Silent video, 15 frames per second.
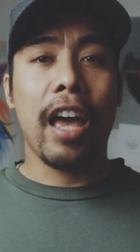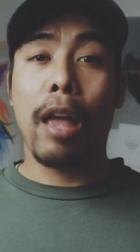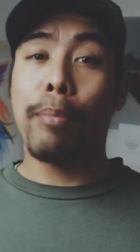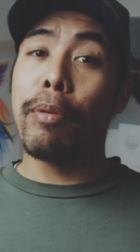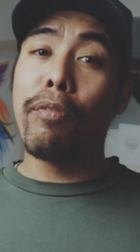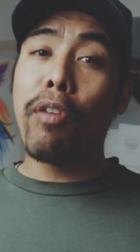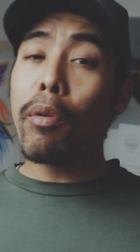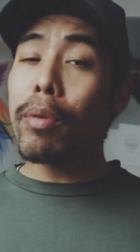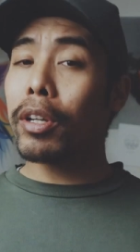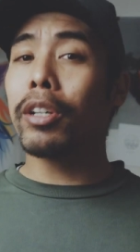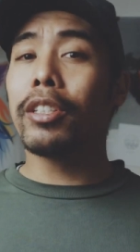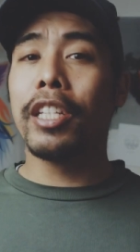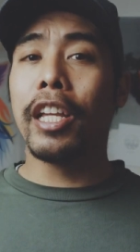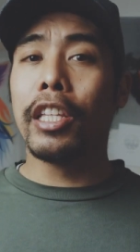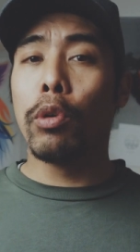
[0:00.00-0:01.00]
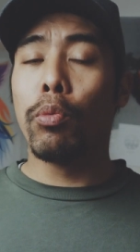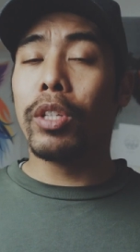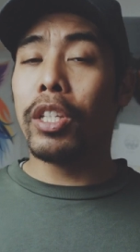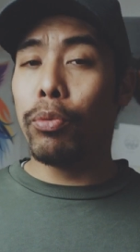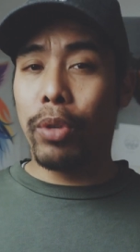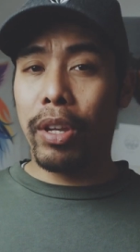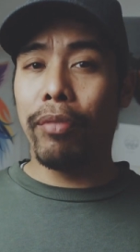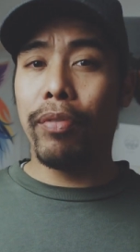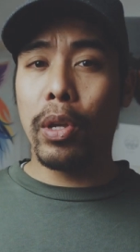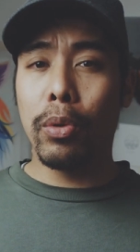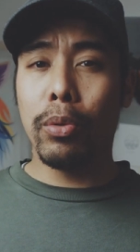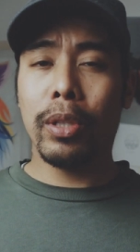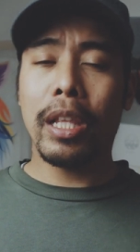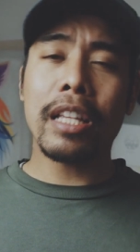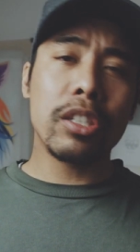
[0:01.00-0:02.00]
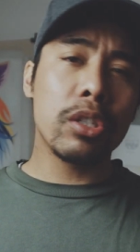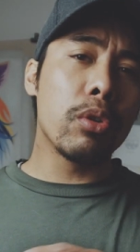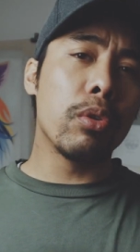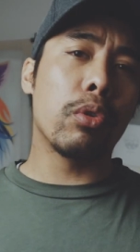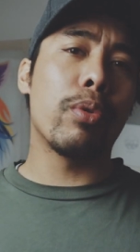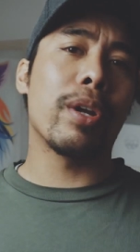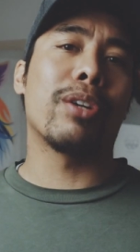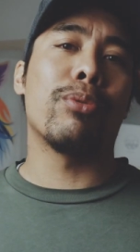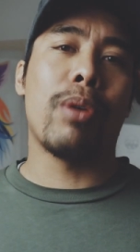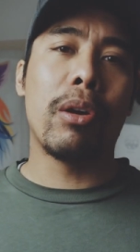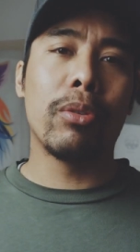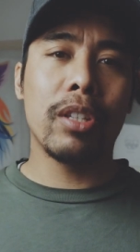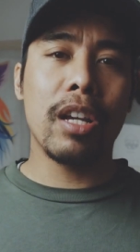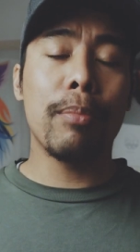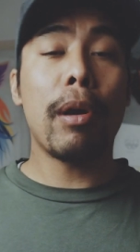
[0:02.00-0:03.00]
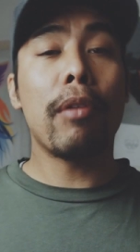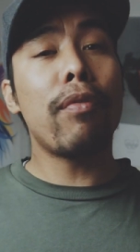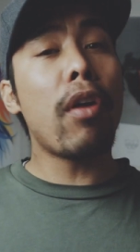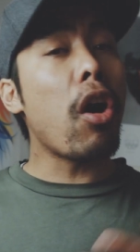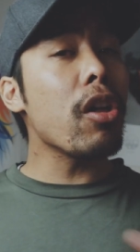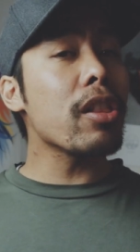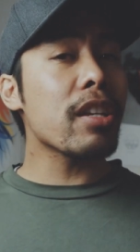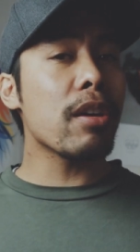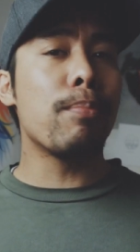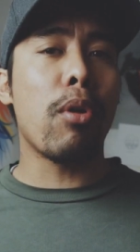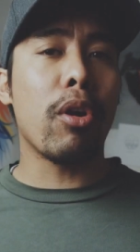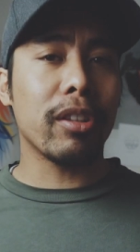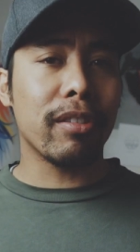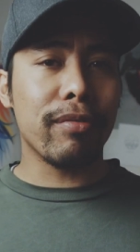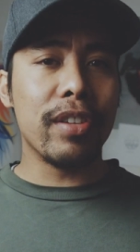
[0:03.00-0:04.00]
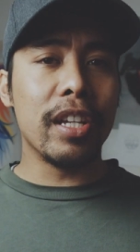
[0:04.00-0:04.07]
And before we continue with the review, let's do a quick roundup of all the important